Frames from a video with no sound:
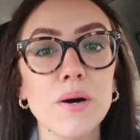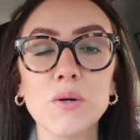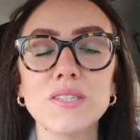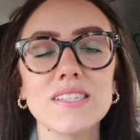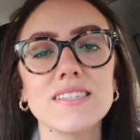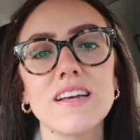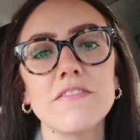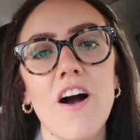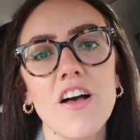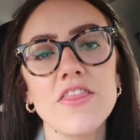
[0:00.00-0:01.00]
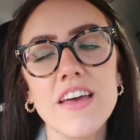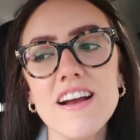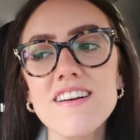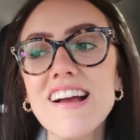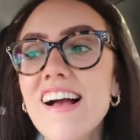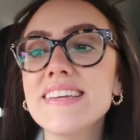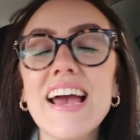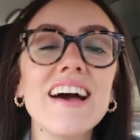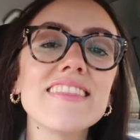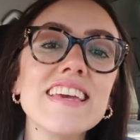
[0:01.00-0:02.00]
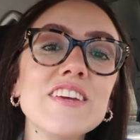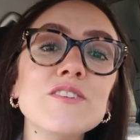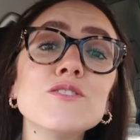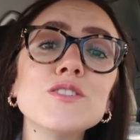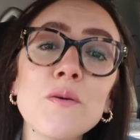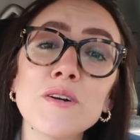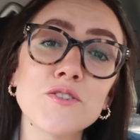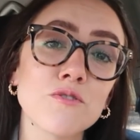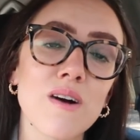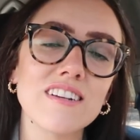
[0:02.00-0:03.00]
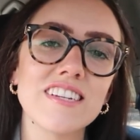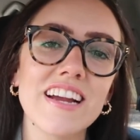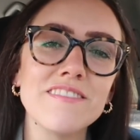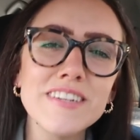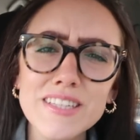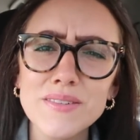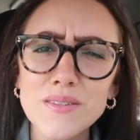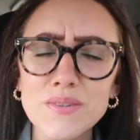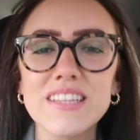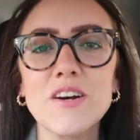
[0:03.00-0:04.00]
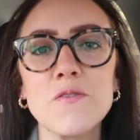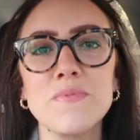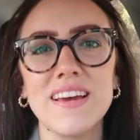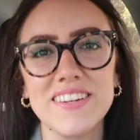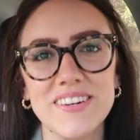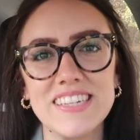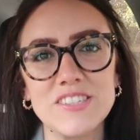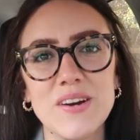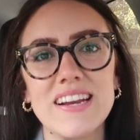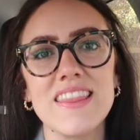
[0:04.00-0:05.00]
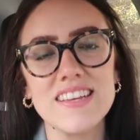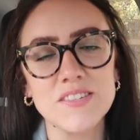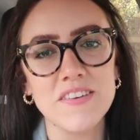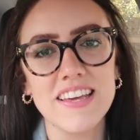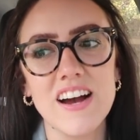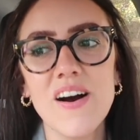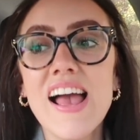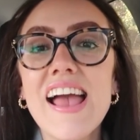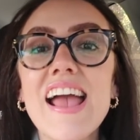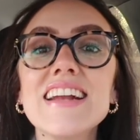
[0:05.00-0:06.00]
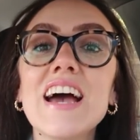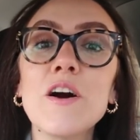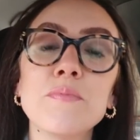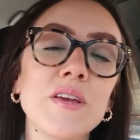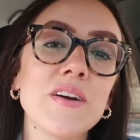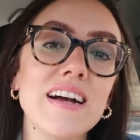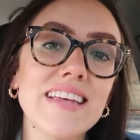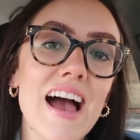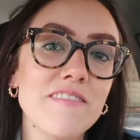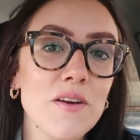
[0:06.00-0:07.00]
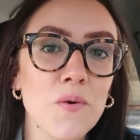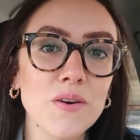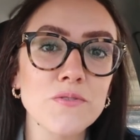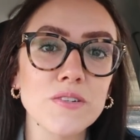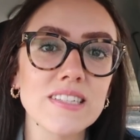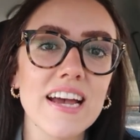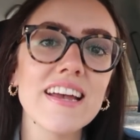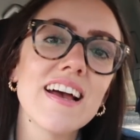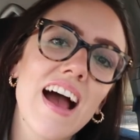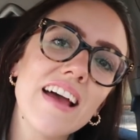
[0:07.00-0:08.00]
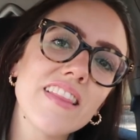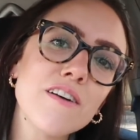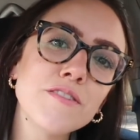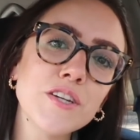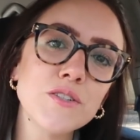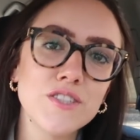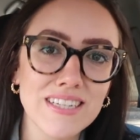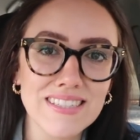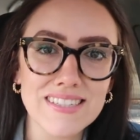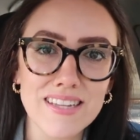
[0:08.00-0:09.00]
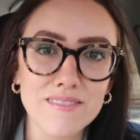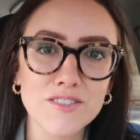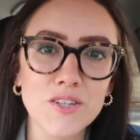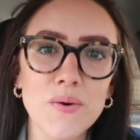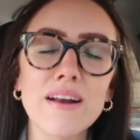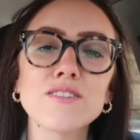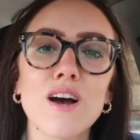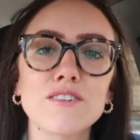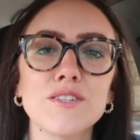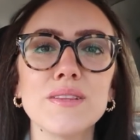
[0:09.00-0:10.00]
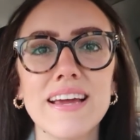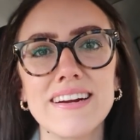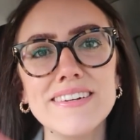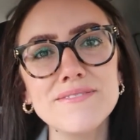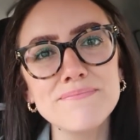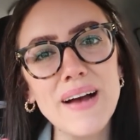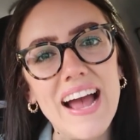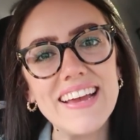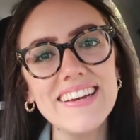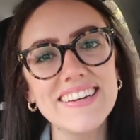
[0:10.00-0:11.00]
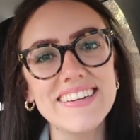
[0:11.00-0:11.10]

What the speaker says: posts and stuff on there. But yeah, thank you so much for watching. I really, really, really hope that you enjoyed this video, and I hope that you guys have a wonderful day. I love you. Jesus loves you, and I'll talk to you later. Bye.